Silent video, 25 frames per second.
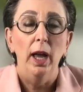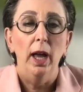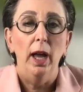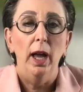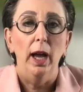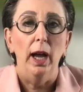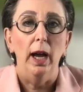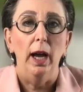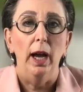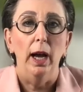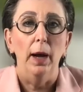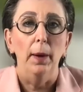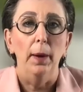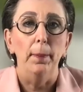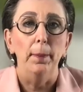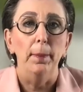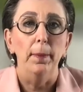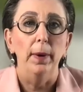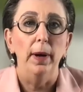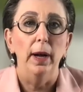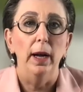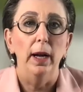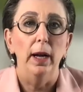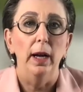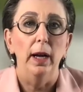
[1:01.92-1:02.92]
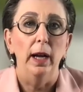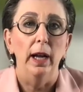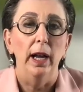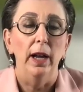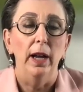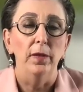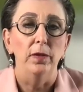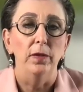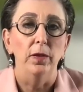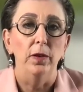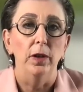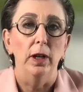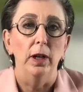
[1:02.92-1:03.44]

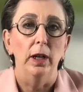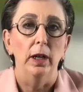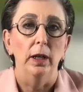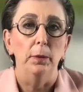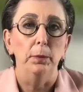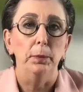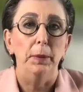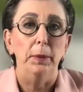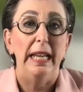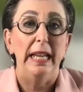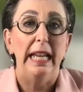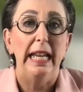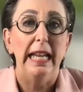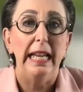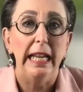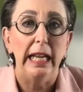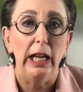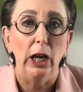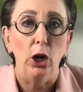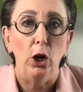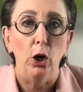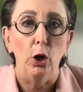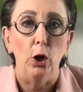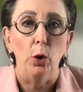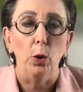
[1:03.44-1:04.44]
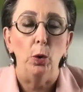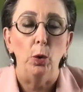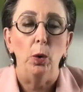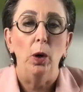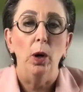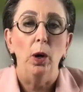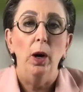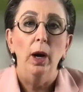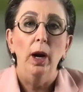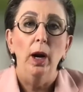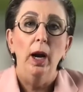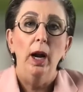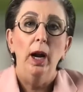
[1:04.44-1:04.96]
have a big ego,
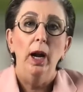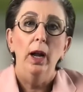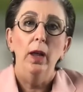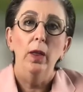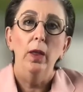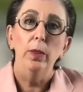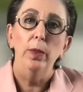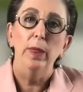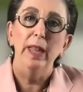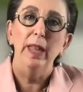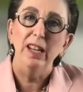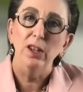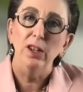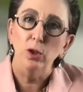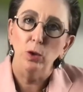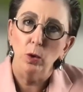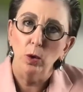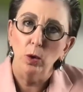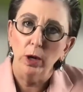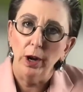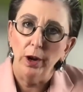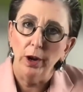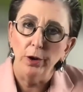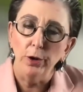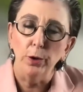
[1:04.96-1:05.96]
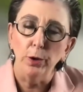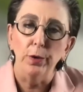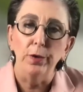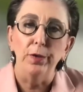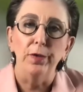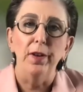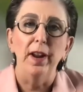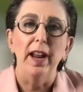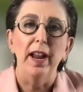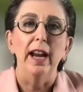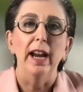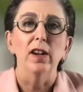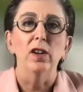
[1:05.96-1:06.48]
these are all going to
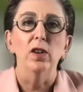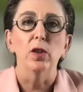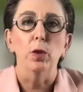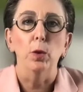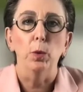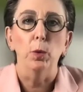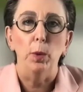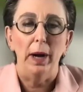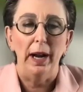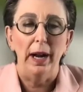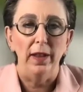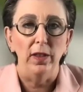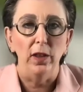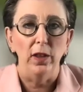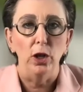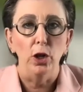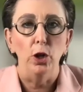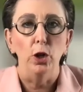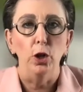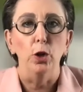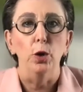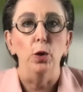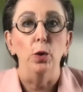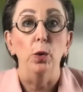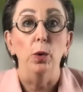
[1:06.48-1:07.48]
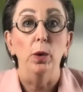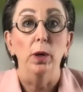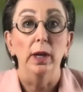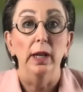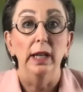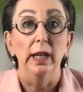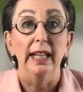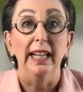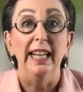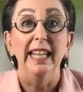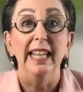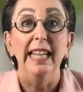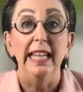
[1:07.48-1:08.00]
affect the way that you
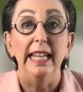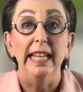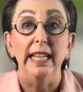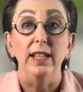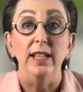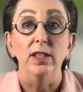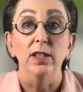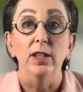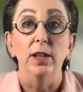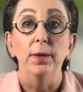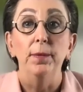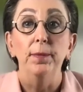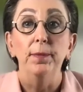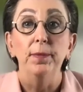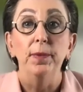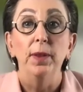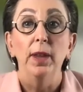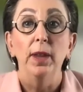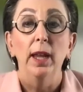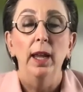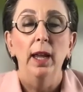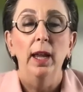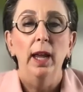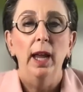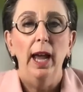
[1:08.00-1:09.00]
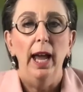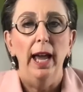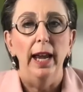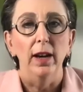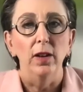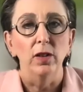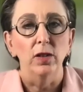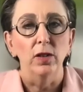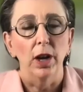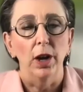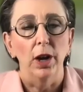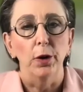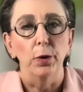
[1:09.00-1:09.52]
lead, and
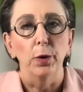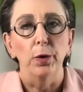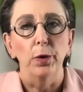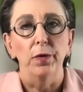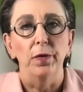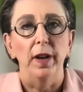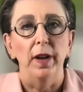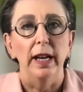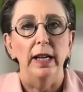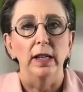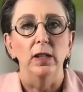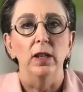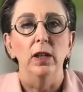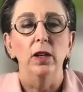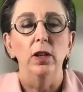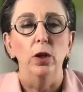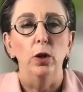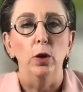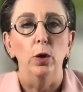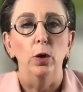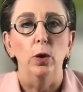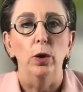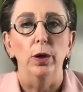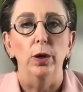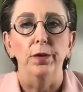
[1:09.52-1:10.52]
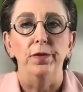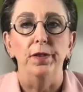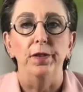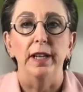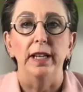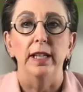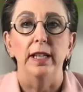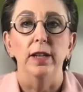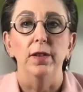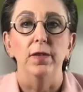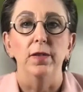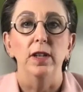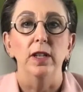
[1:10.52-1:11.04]
it's going to affect your
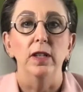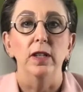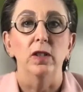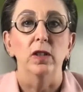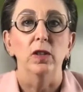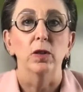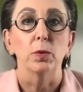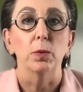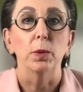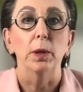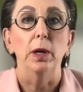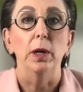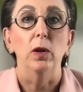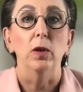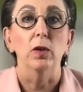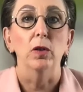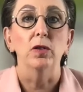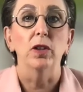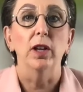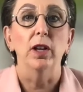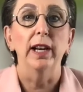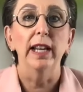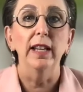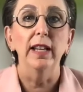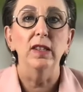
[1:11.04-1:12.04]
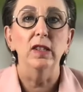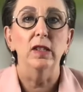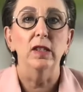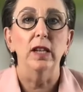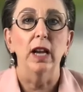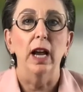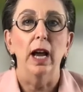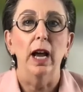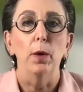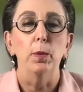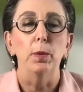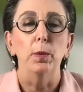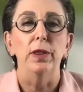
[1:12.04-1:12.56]
effectiveness as well. So let's
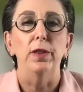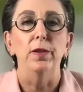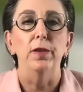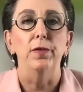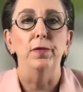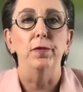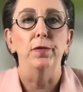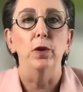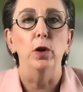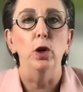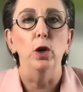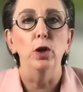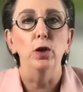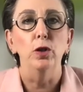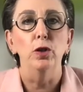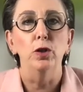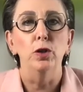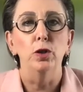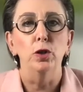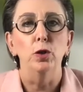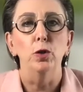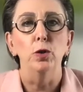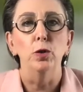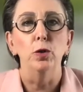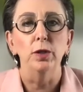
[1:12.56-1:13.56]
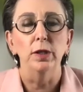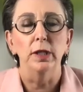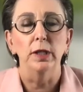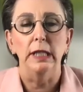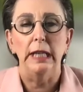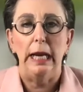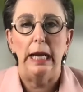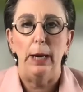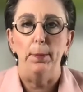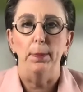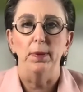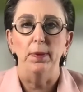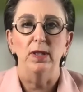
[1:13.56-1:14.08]
start with the first two
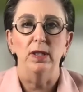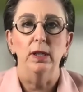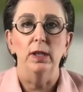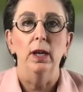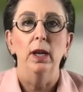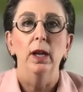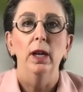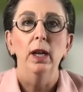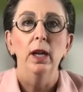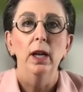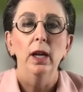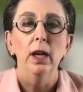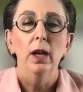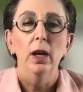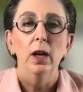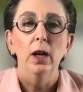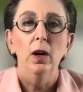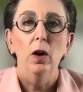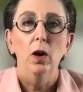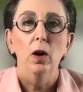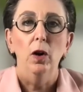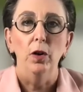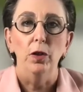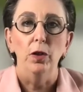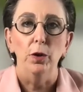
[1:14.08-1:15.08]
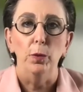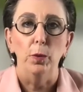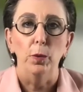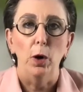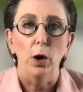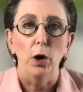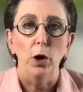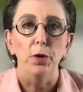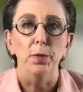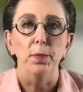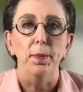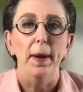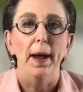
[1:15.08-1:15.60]
steps on the
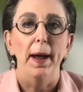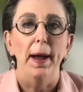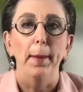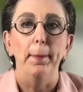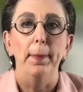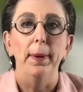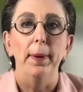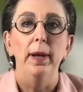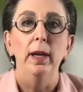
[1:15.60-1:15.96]
roadmap